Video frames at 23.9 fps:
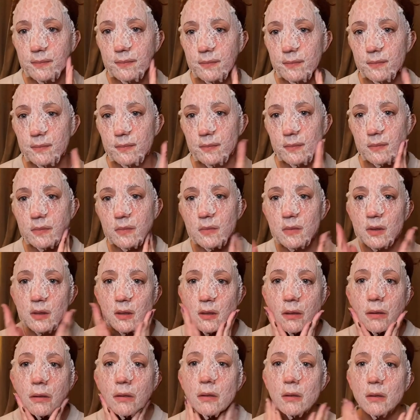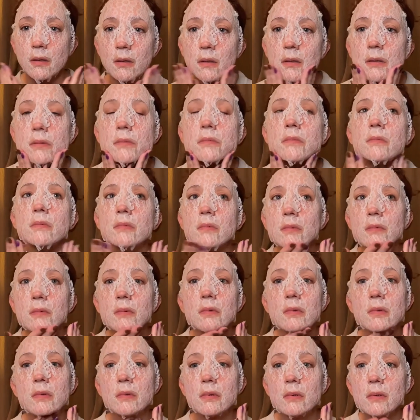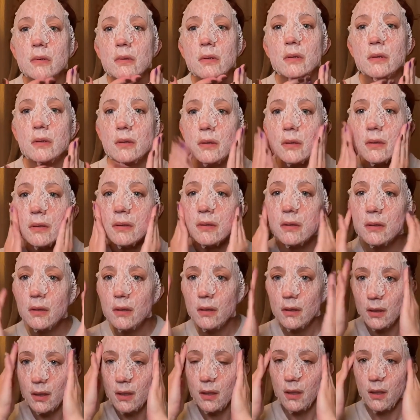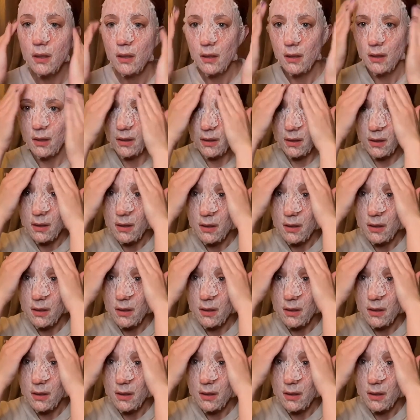(no one is talking)